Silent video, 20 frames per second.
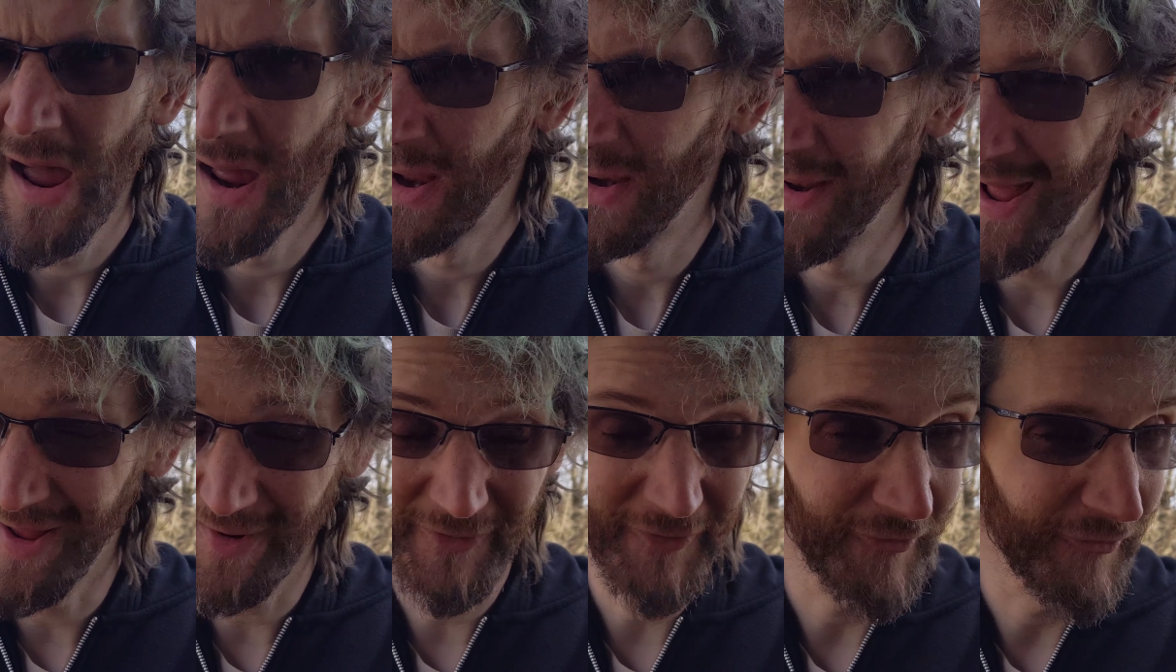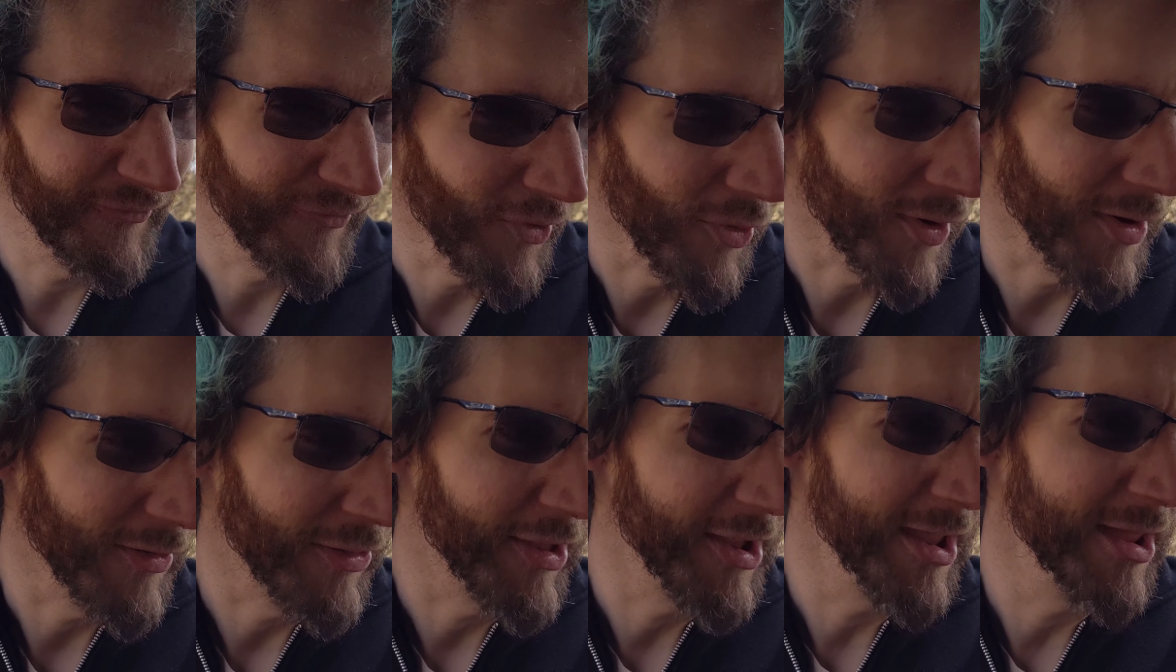not
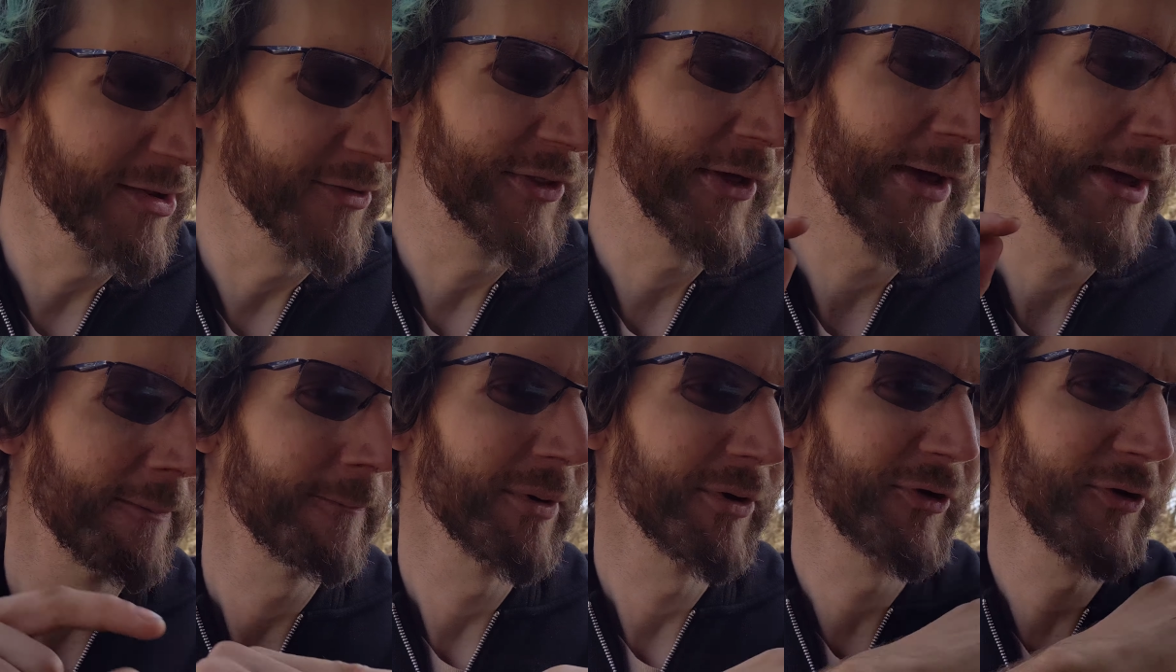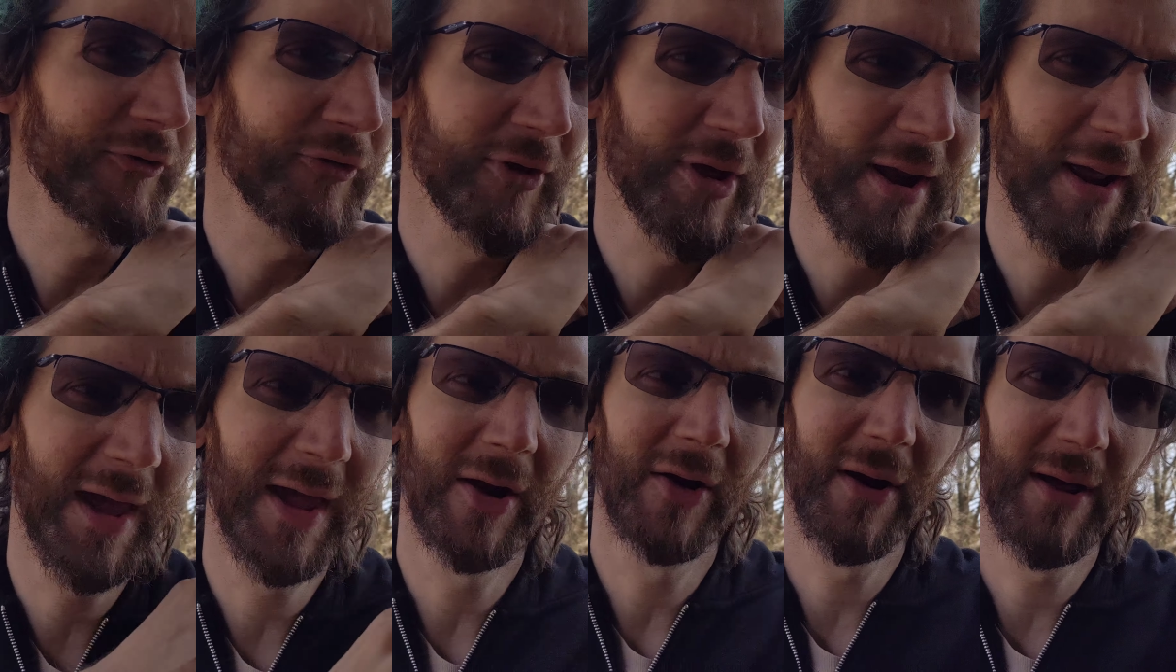for the intake, but just to get
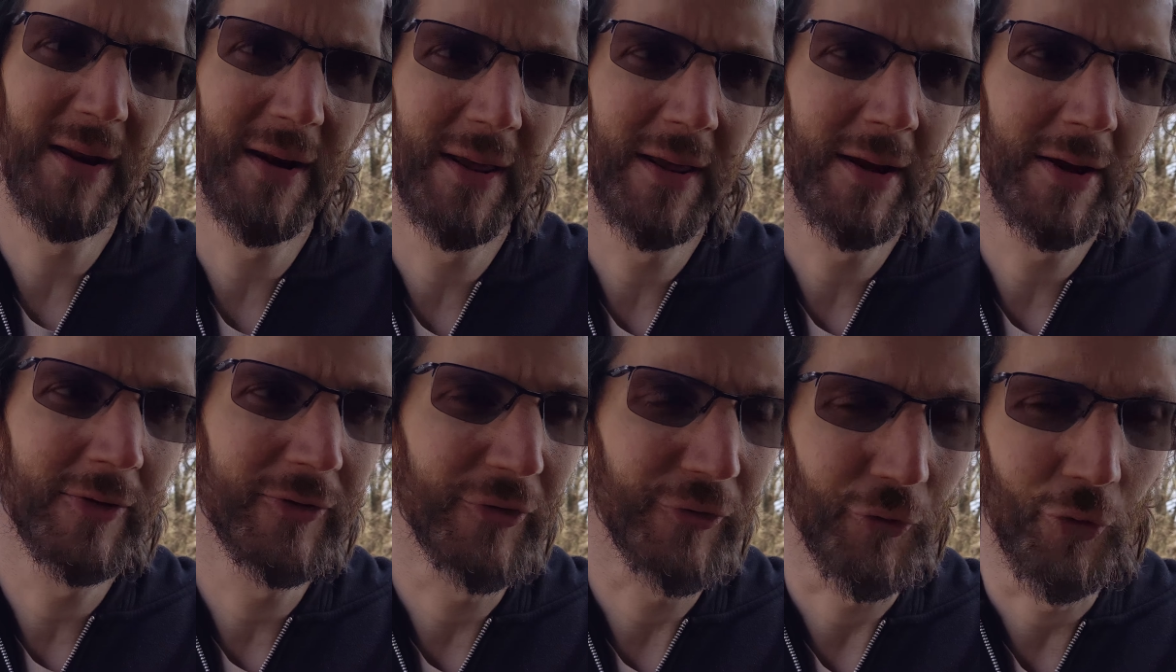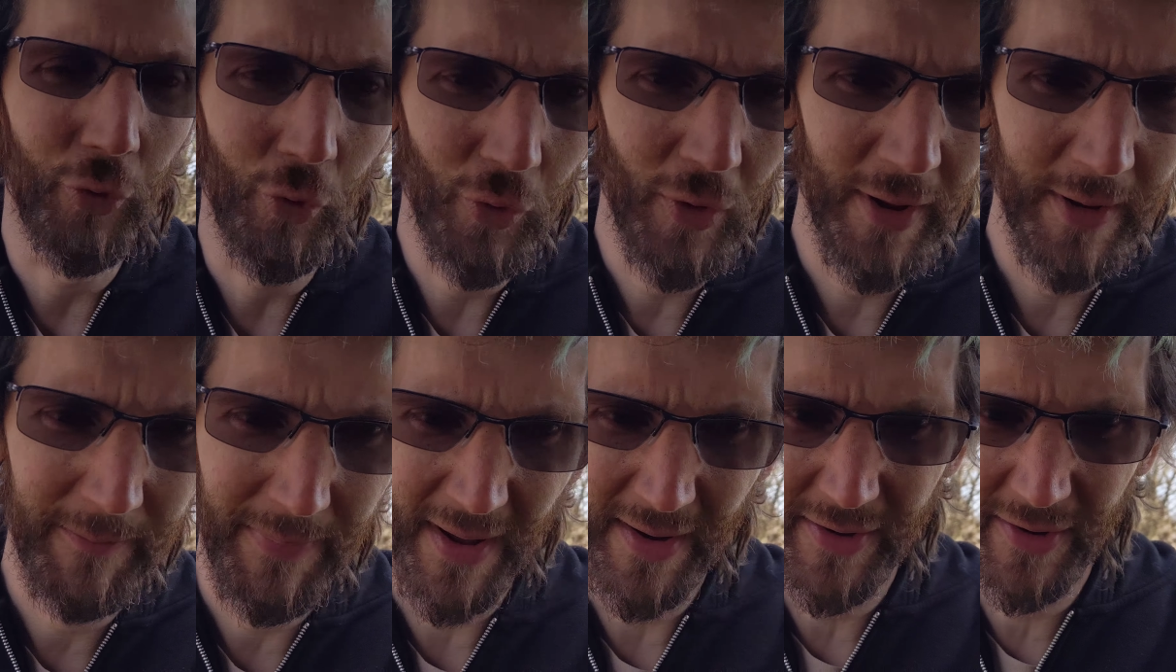air in here to cool
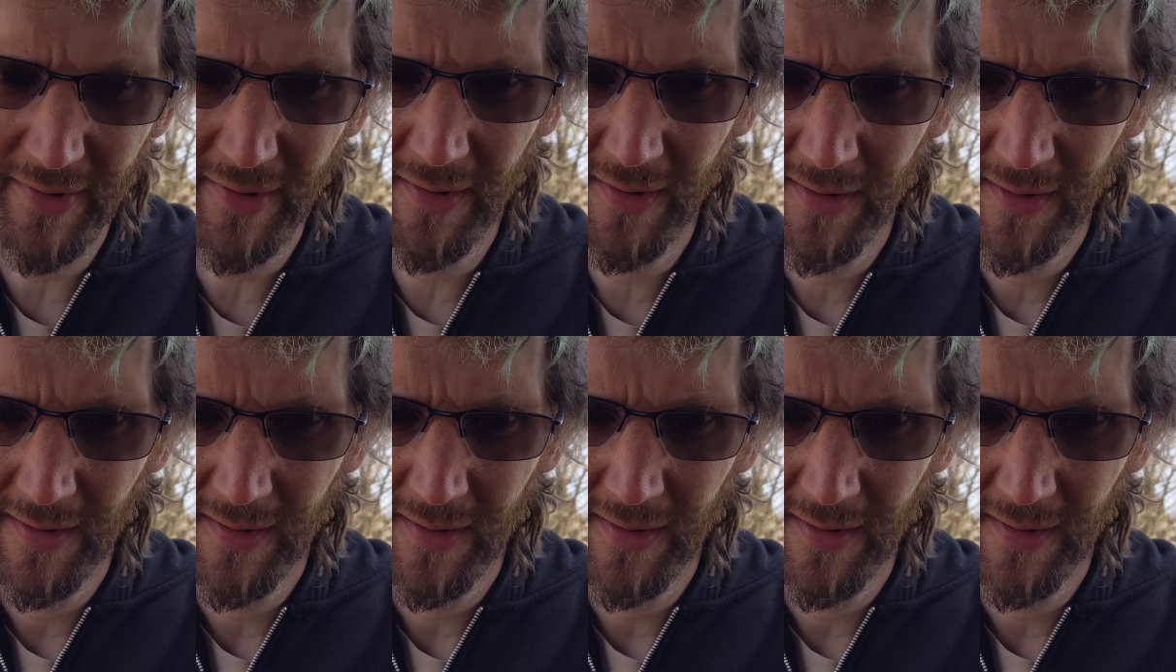it better.